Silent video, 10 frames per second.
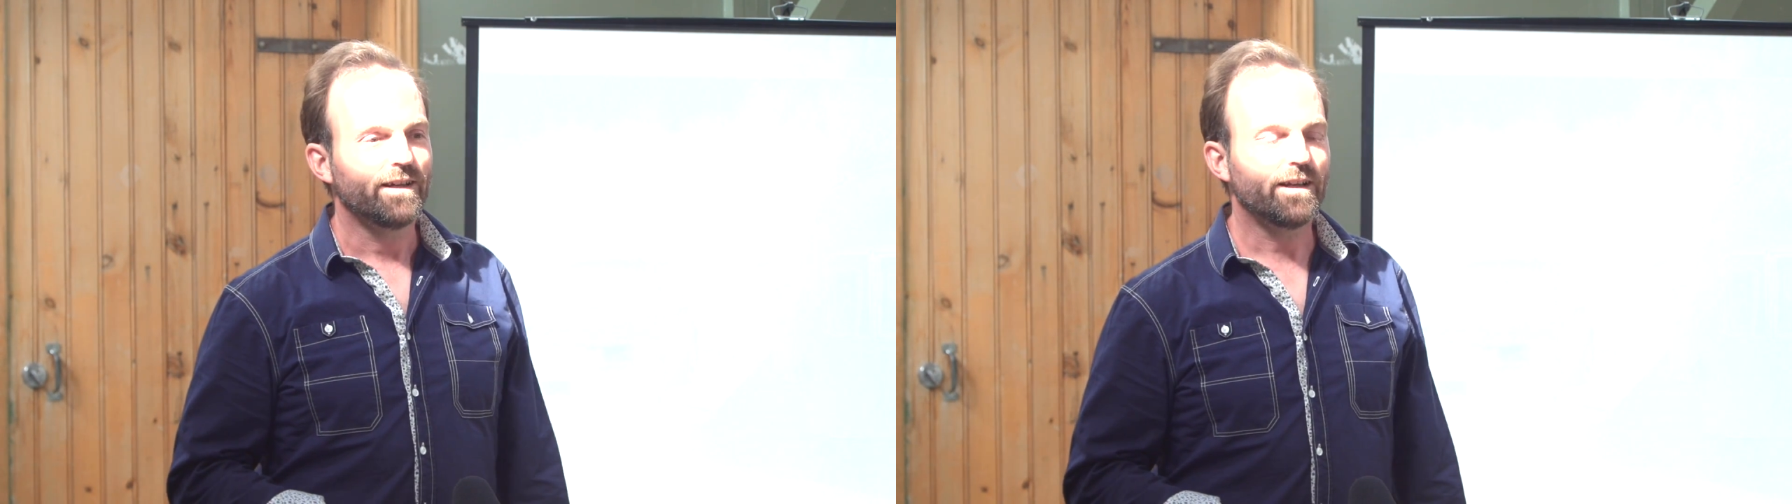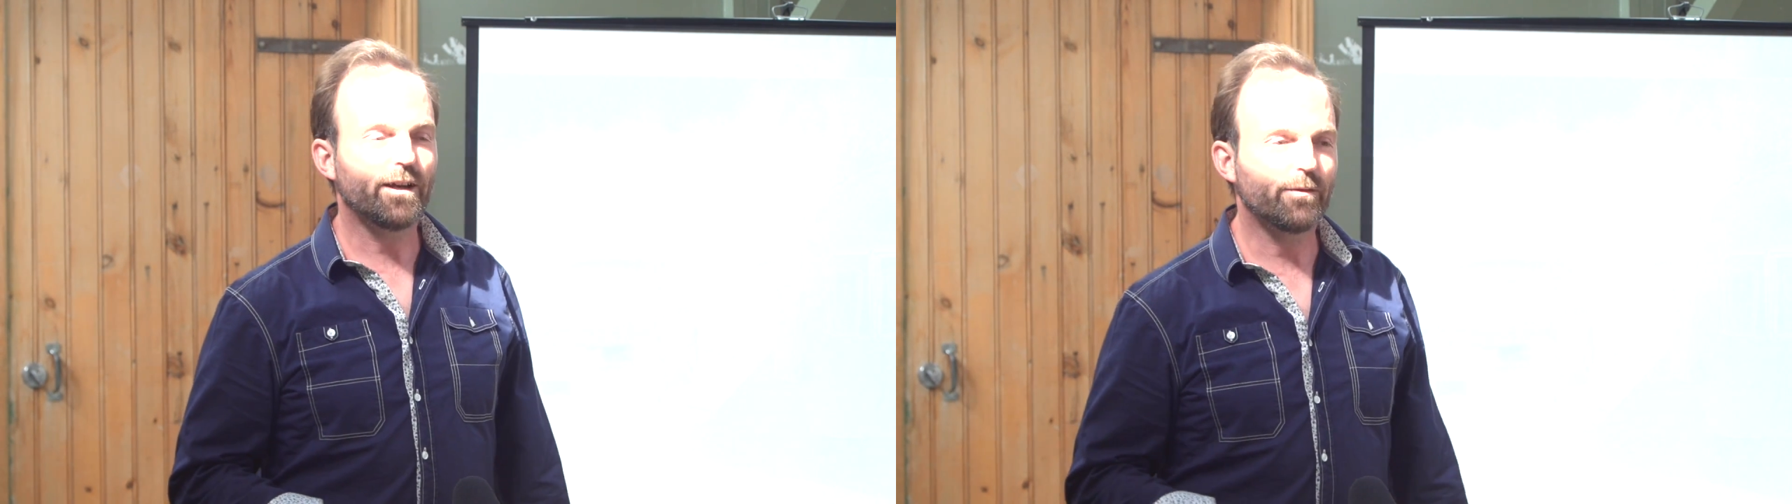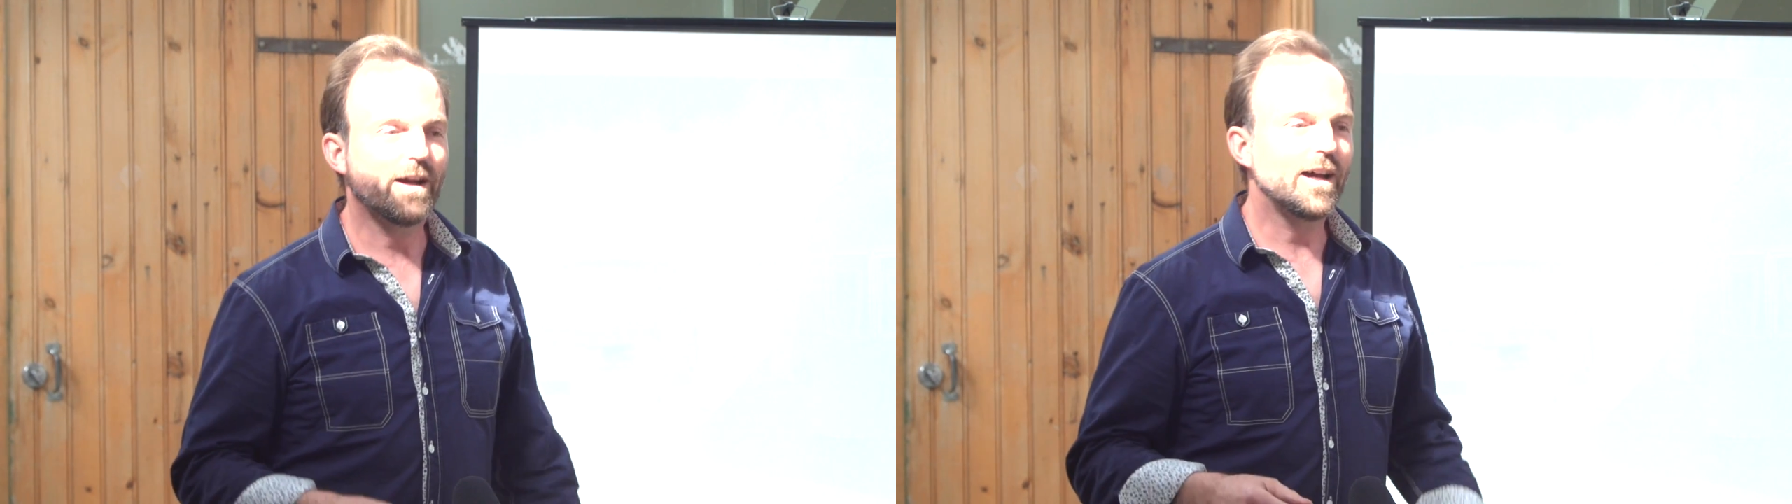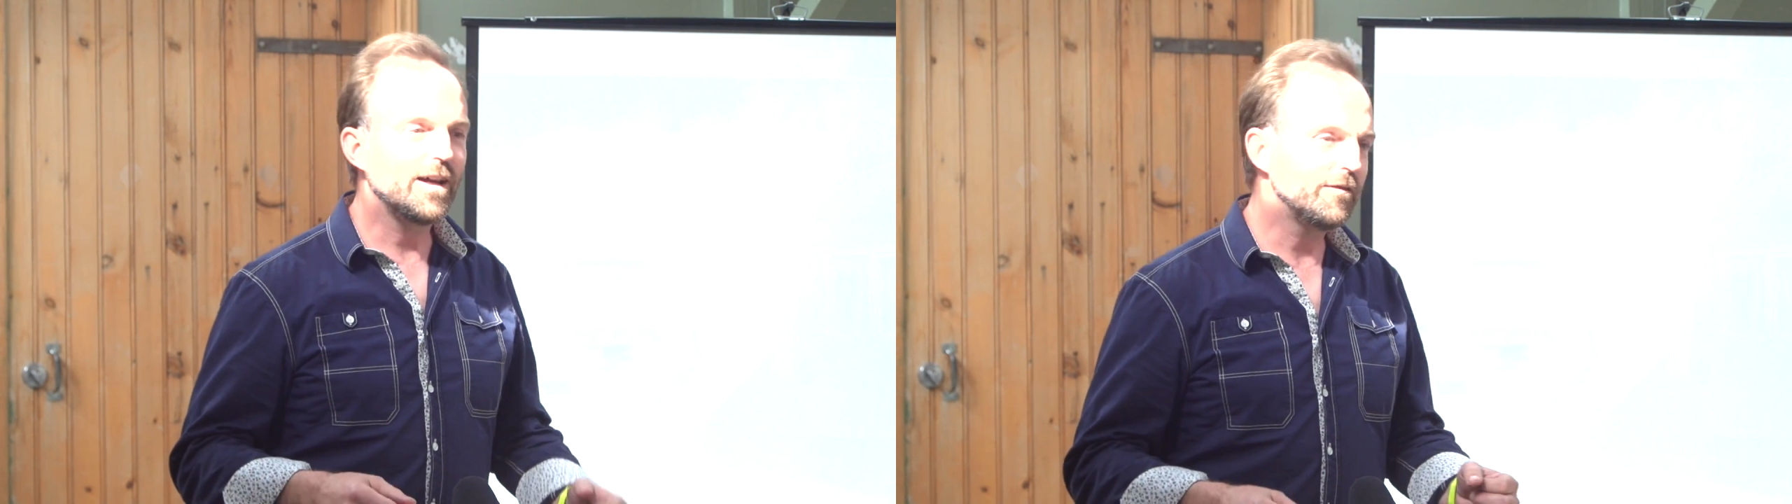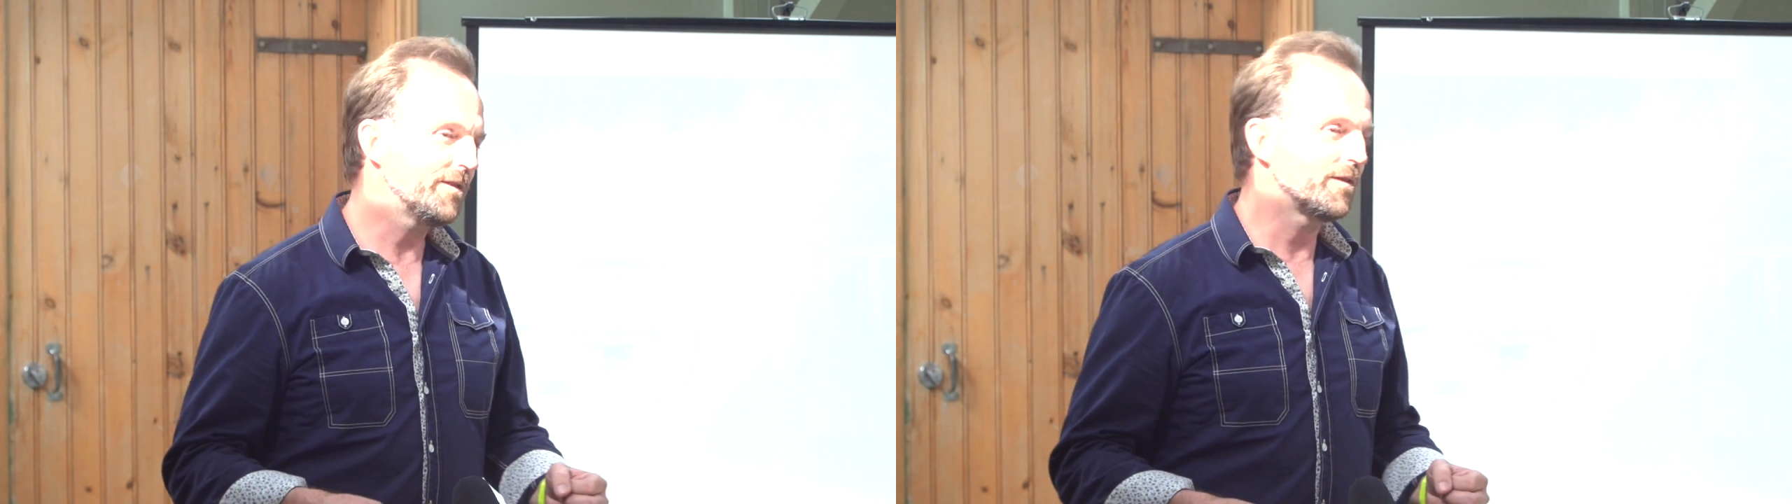And I
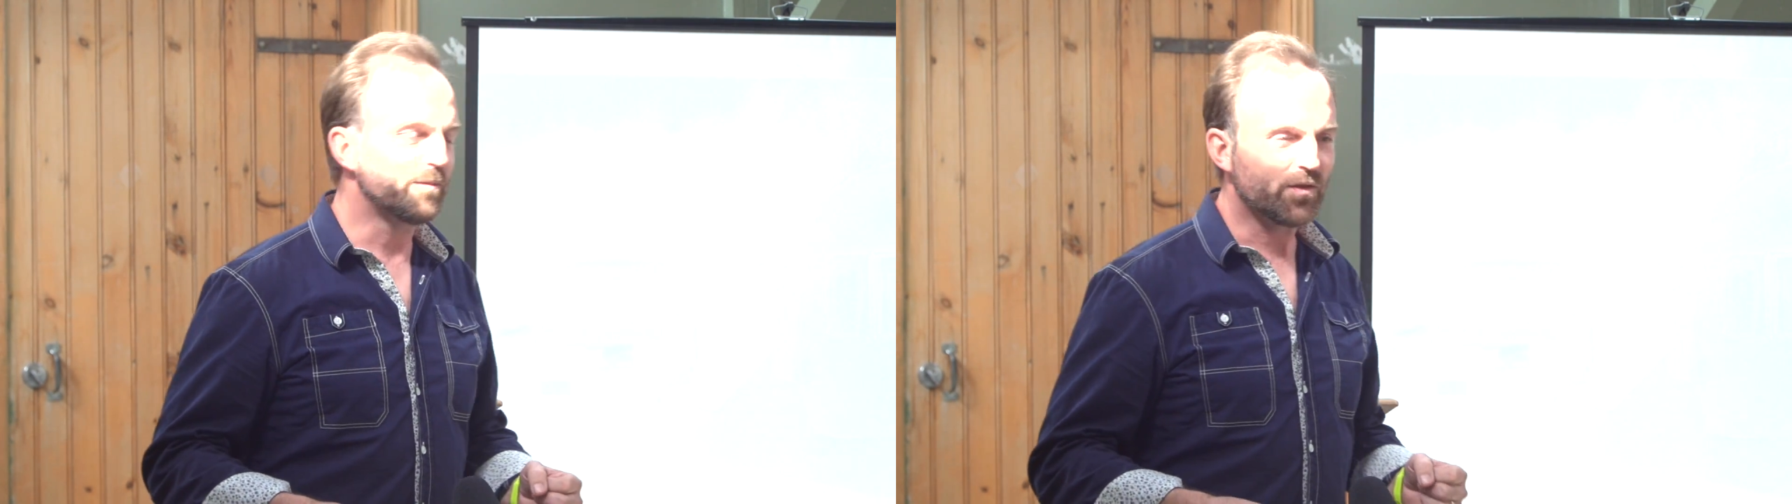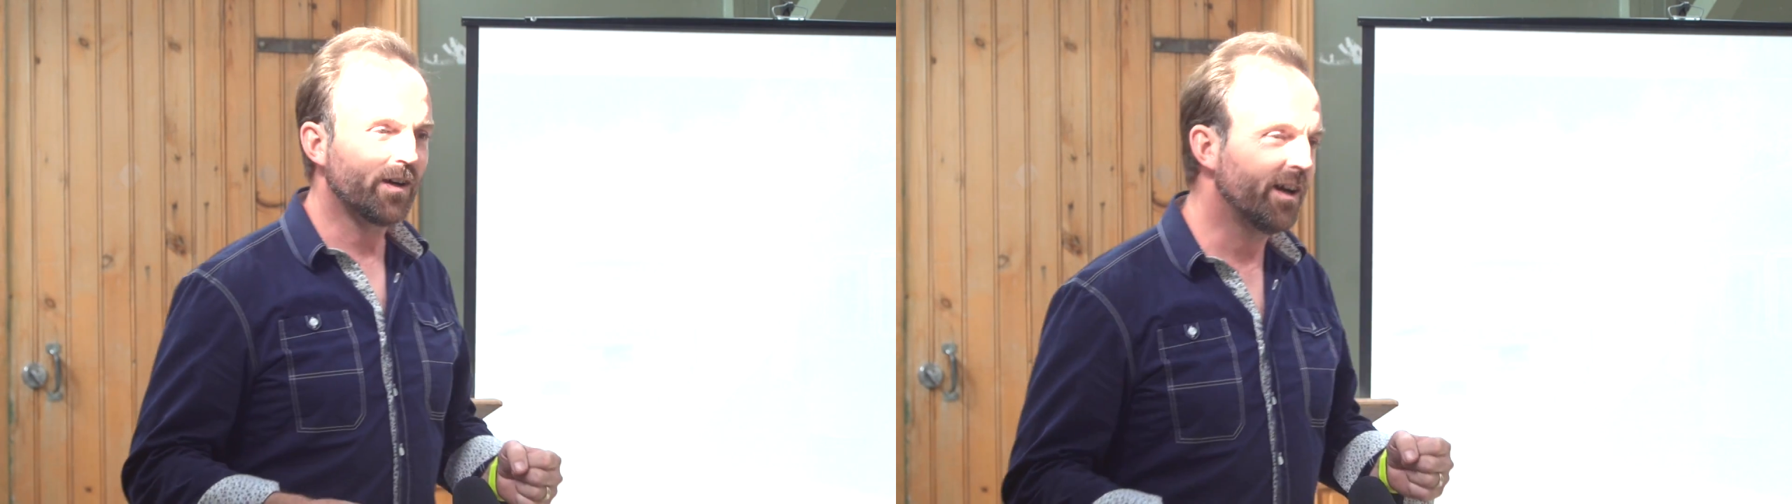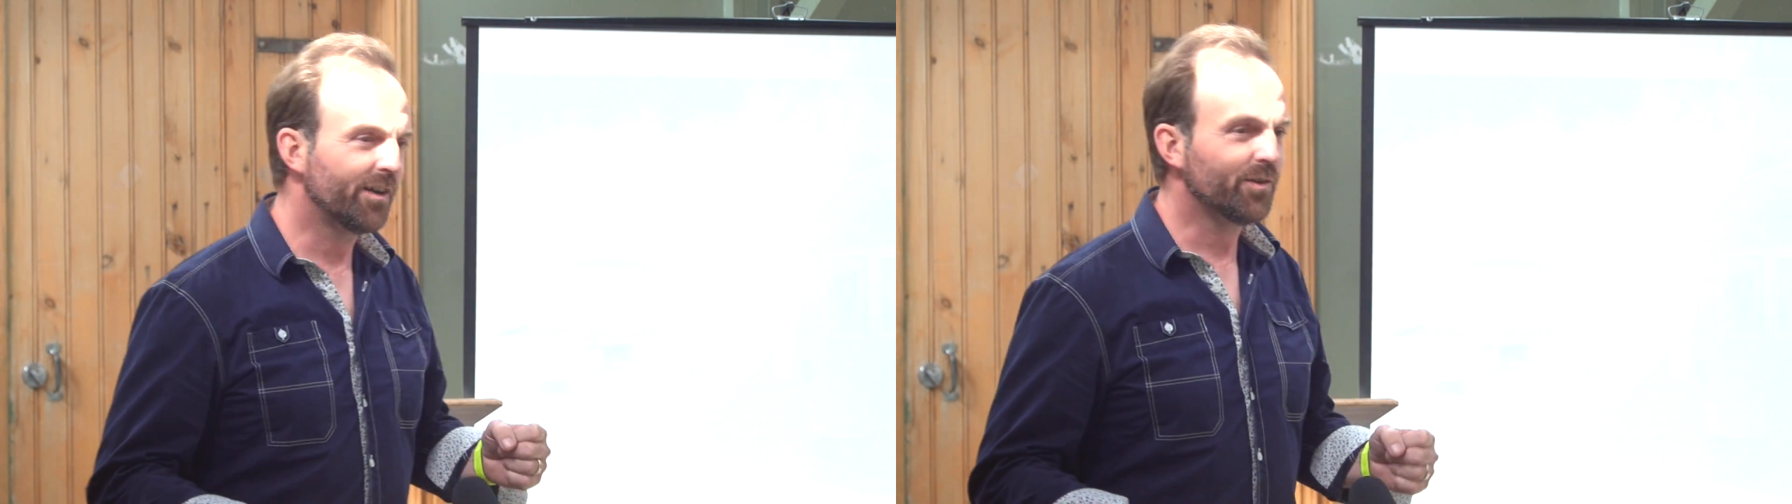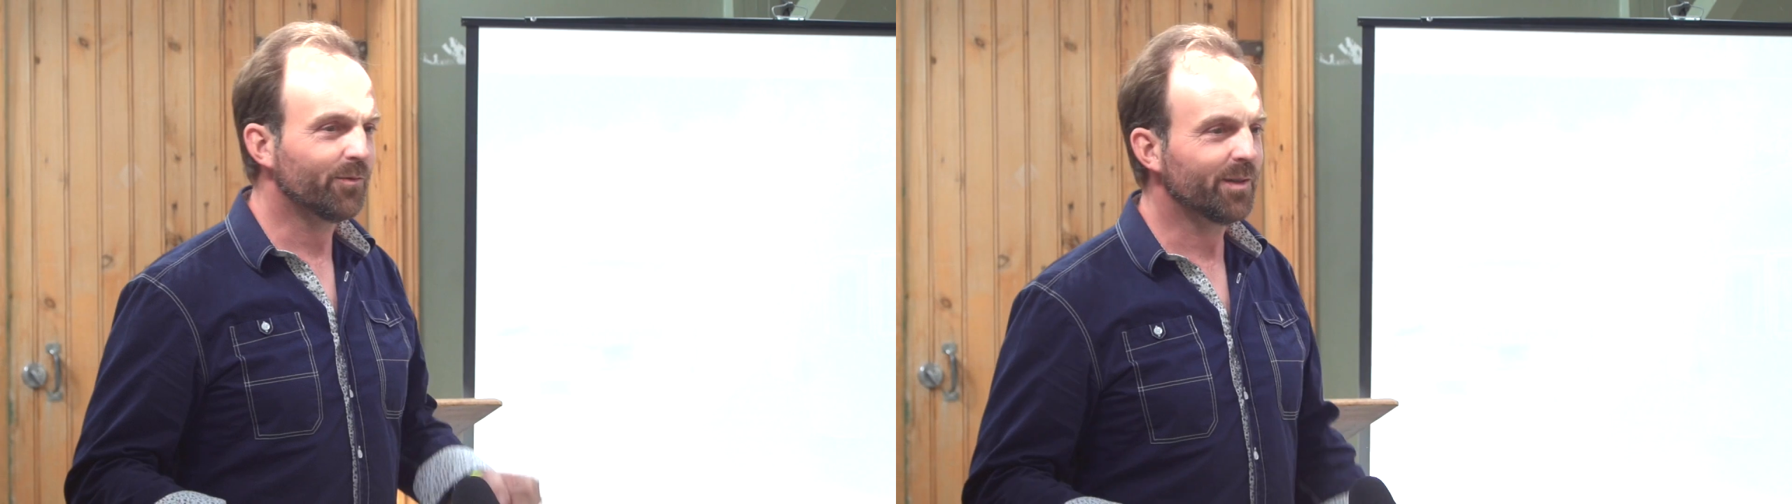arrived from Toronto